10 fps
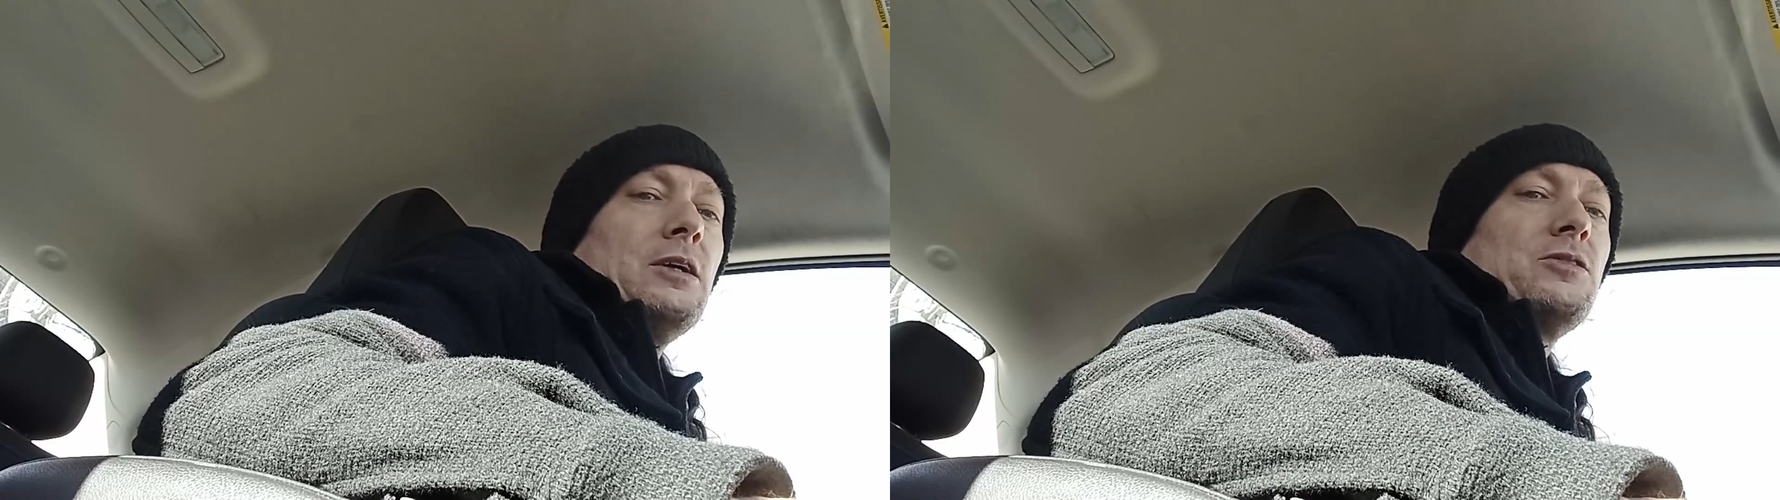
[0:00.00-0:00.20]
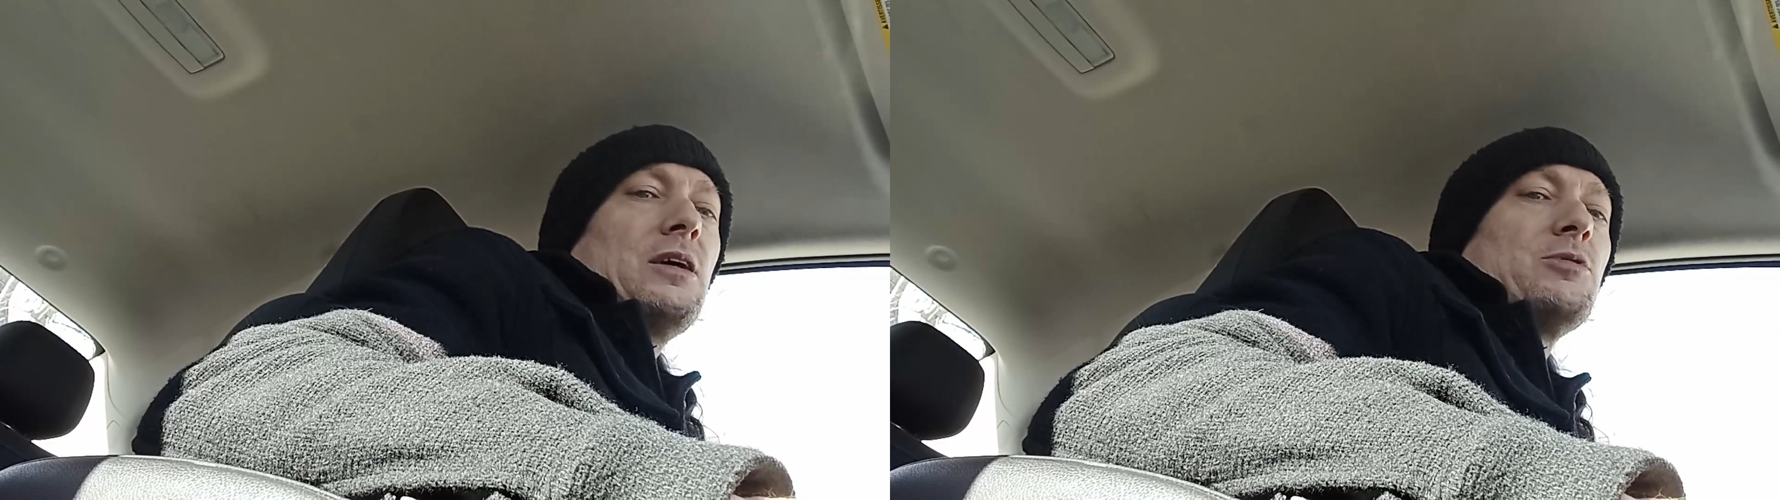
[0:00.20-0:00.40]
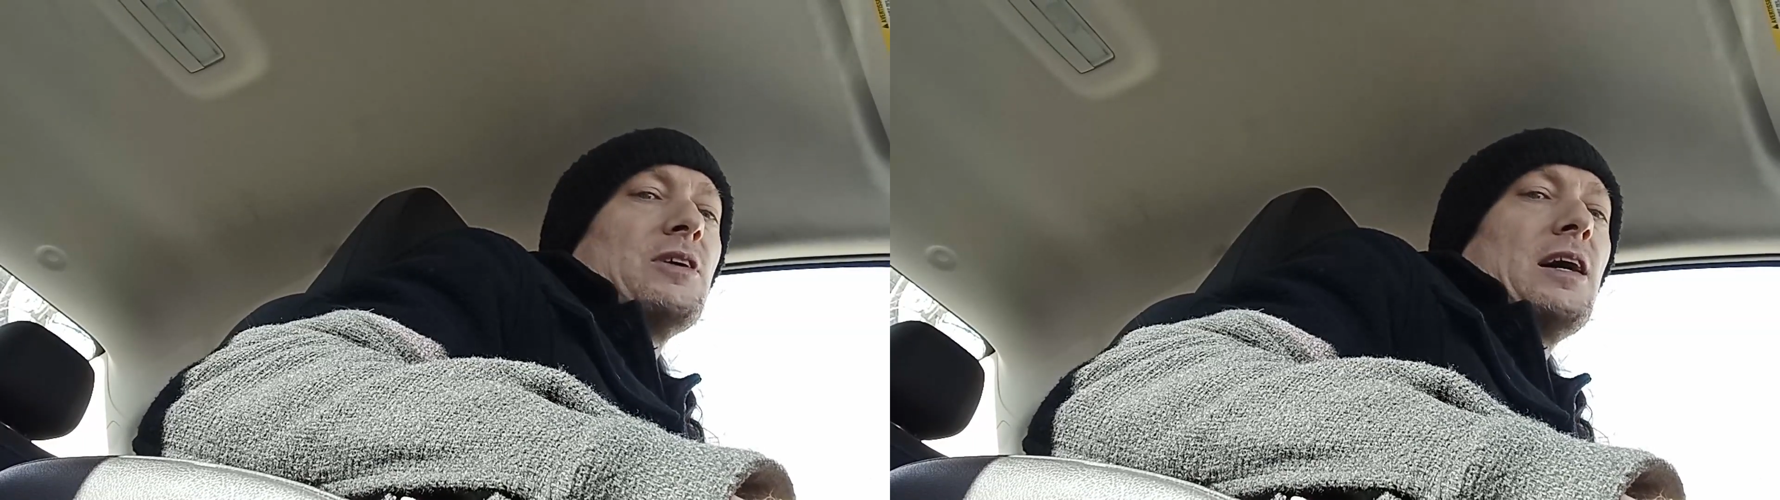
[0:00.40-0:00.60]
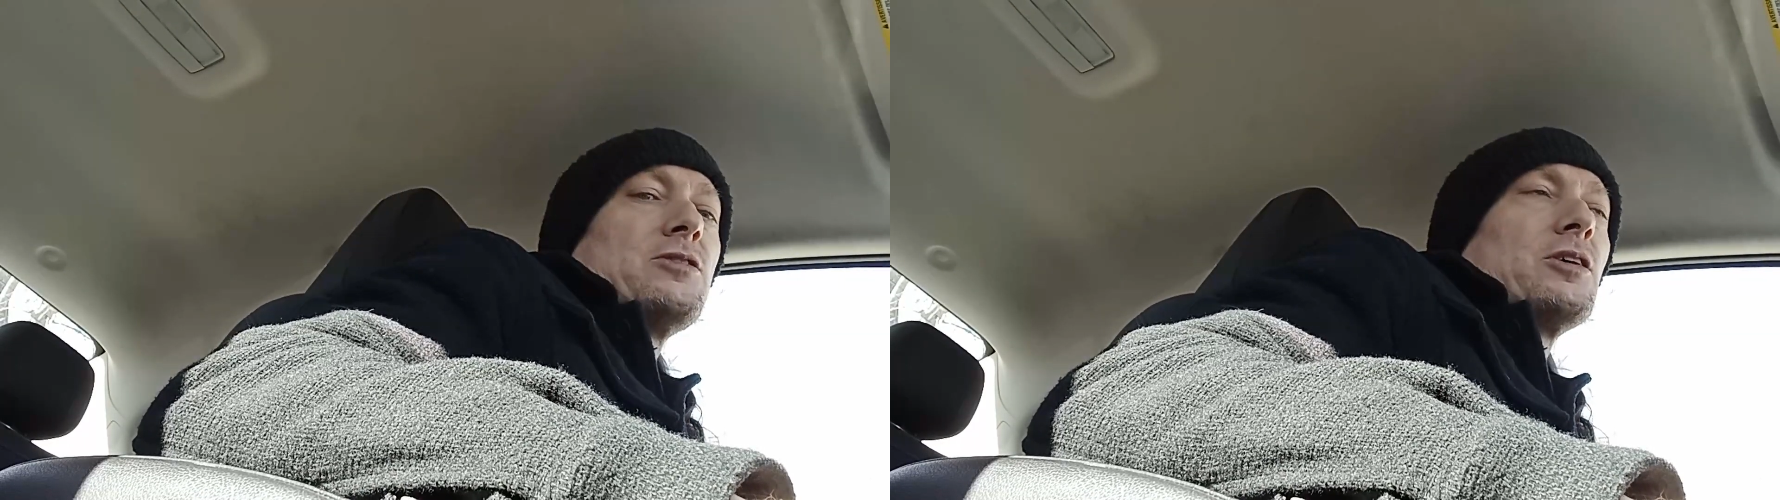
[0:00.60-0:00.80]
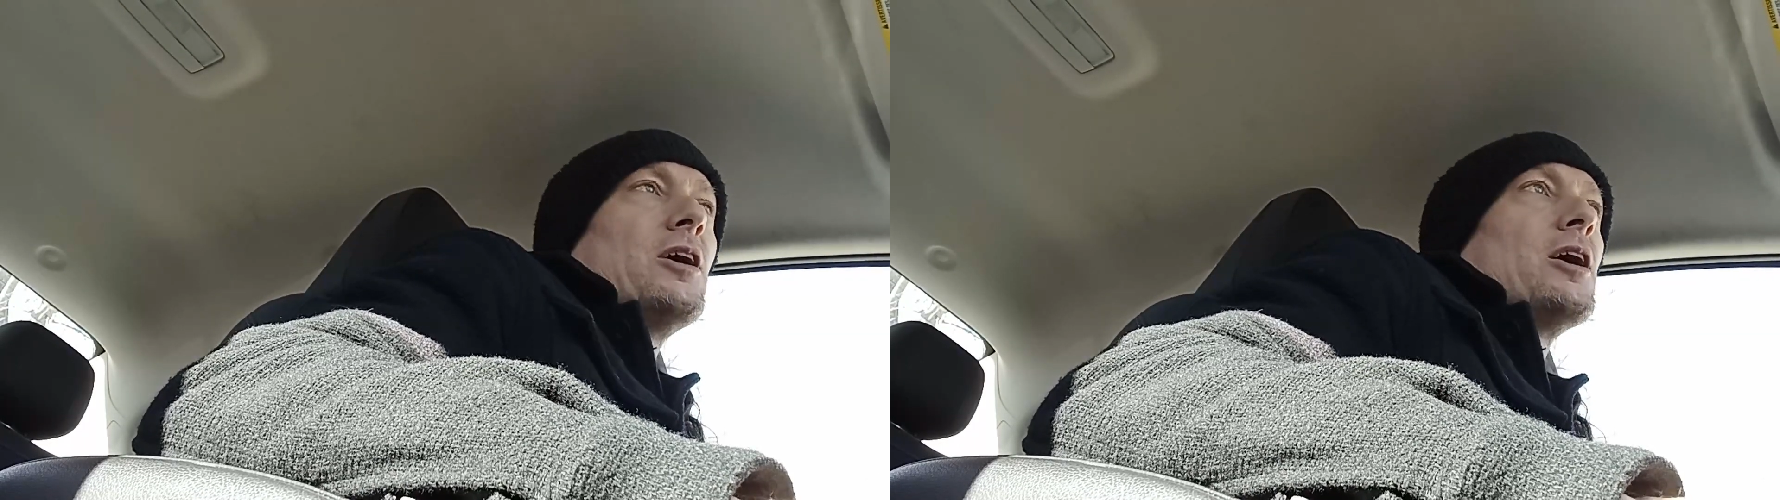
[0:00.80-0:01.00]
Same size
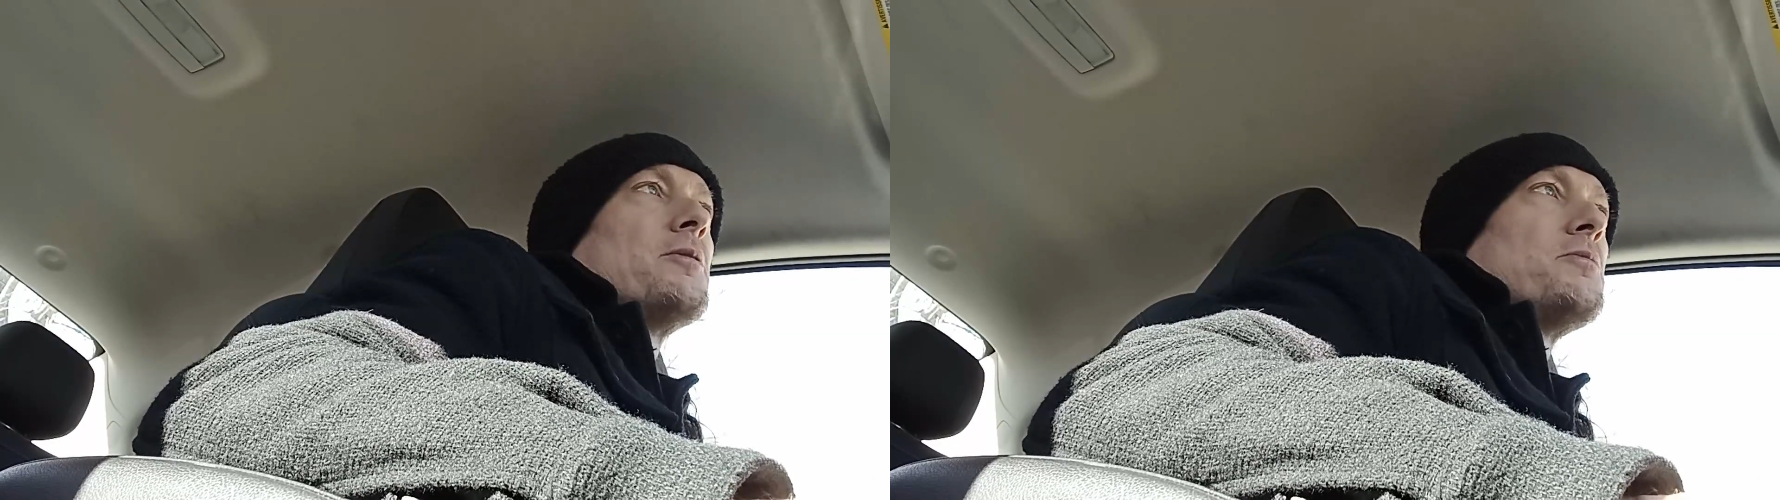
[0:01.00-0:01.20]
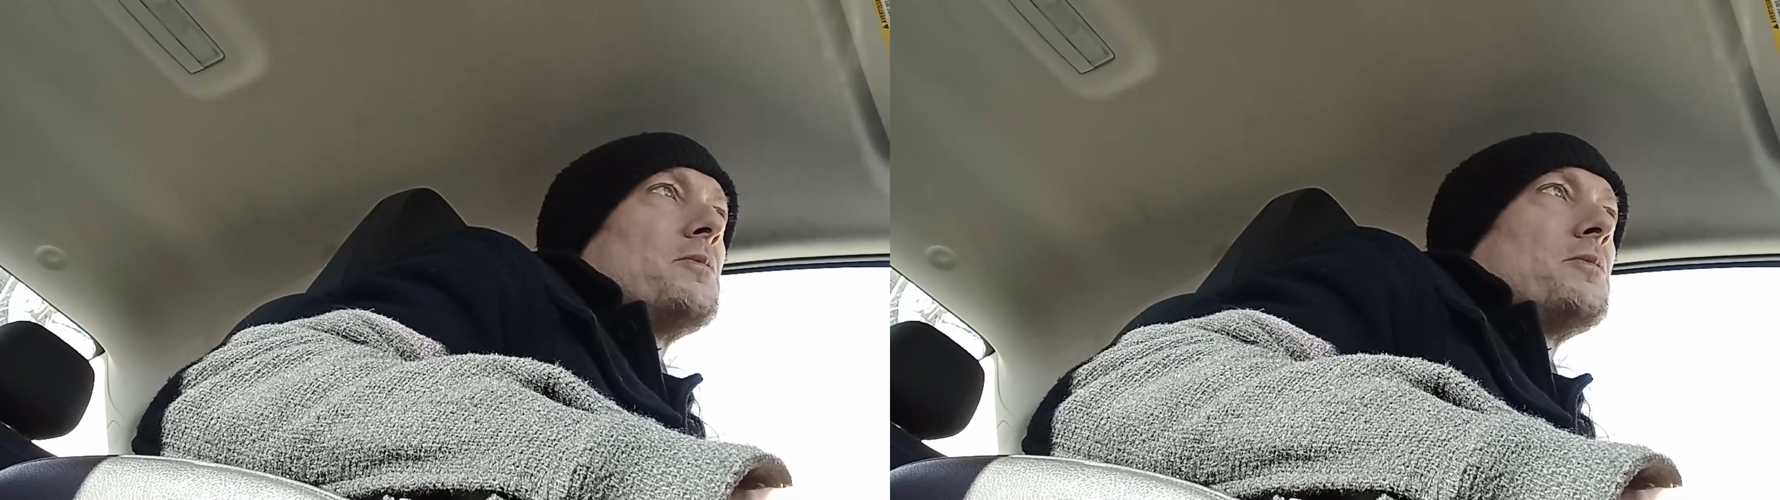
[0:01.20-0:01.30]
cigar.